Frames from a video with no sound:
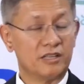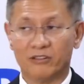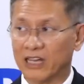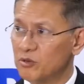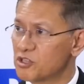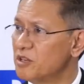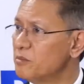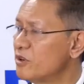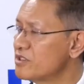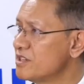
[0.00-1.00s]
evaluation
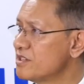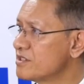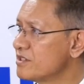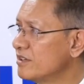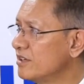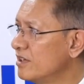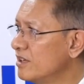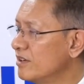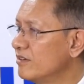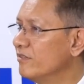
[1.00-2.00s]
process,
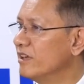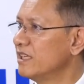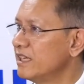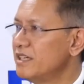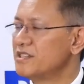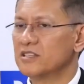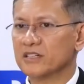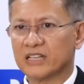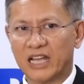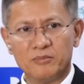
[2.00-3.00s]
whether it is the
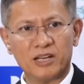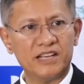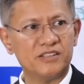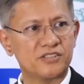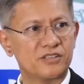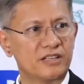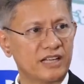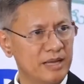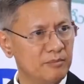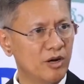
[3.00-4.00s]
timelines,
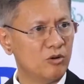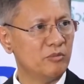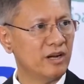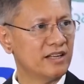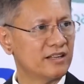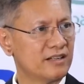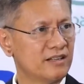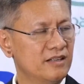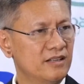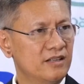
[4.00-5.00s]
time-bound manner.
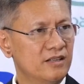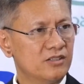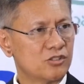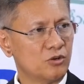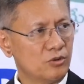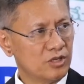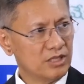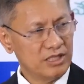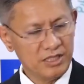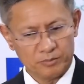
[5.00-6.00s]
So
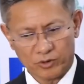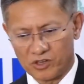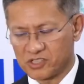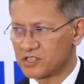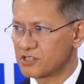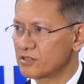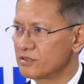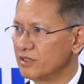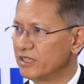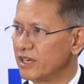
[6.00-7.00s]

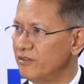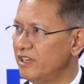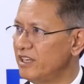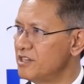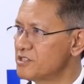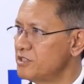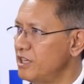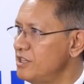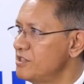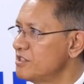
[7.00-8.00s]
there are various
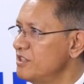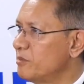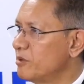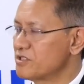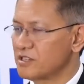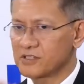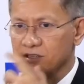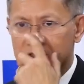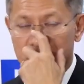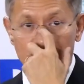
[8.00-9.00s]
stages in the
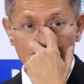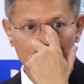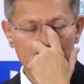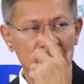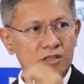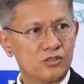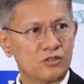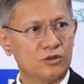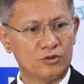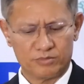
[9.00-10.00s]
processes.
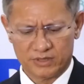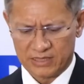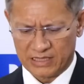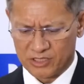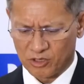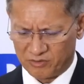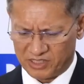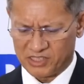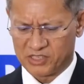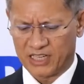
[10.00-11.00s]
So it's
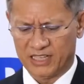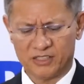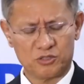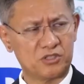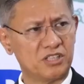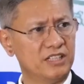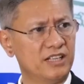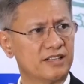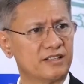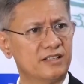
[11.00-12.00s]
always a challenge to see
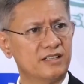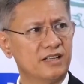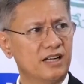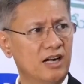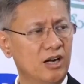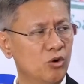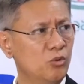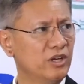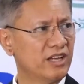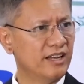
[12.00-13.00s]
that how
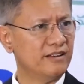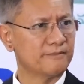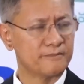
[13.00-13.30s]
we can